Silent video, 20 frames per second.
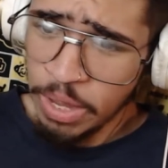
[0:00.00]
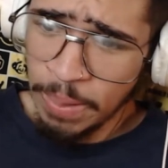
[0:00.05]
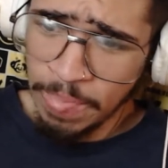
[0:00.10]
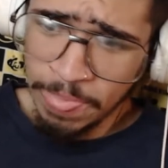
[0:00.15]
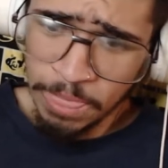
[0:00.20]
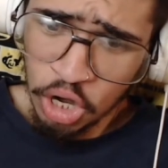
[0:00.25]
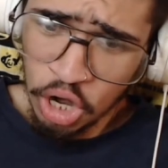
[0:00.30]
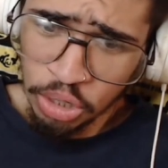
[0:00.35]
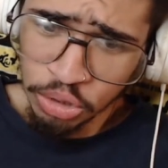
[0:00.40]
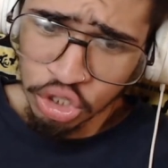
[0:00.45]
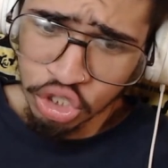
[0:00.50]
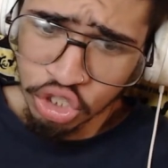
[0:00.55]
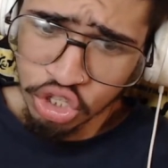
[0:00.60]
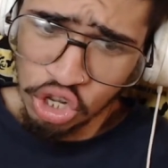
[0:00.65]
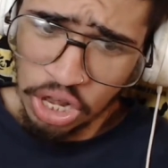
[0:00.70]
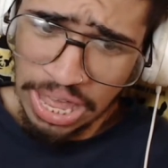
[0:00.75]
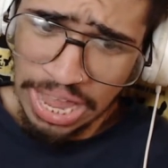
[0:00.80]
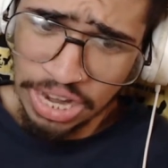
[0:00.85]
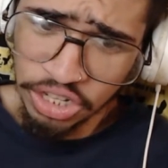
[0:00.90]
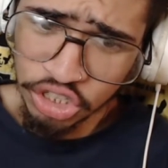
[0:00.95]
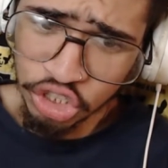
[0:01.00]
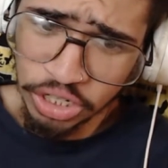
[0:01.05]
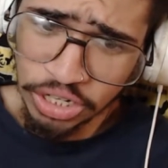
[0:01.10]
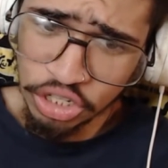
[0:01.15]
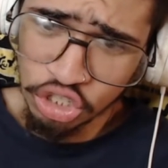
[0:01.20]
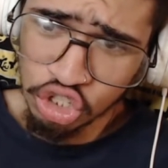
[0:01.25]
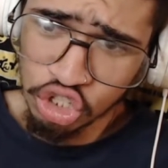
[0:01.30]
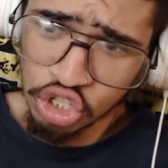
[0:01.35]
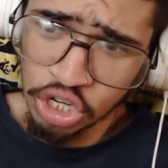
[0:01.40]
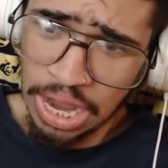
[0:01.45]
you know, slashing
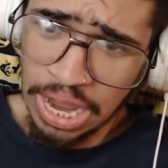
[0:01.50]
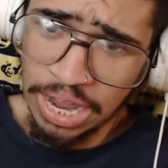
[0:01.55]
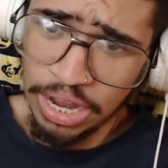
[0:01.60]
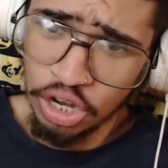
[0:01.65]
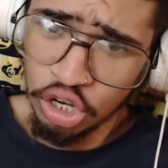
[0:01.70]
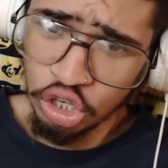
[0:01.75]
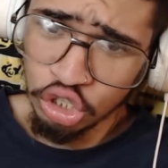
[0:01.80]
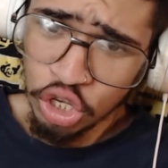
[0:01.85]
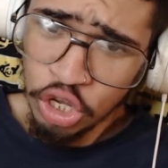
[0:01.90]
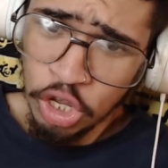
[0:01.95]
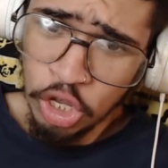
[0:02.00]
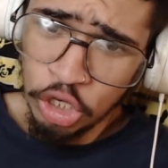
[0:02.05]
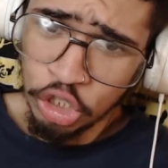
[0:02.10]
his tires.